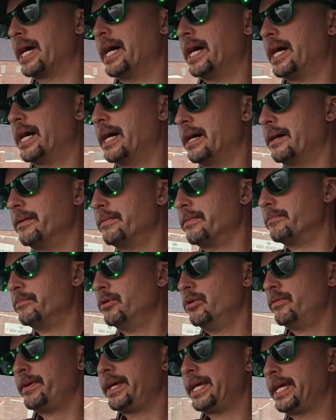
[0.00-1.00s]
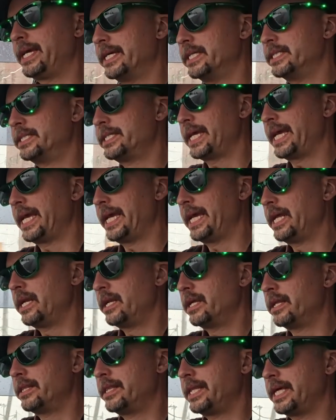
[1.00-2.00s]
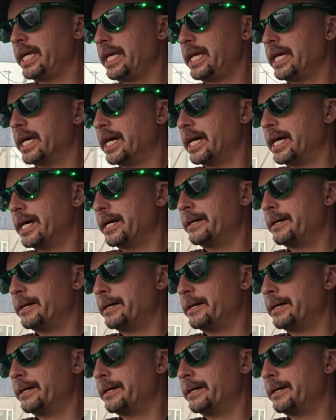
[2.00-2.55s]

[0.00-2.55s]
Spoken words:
The movie is in the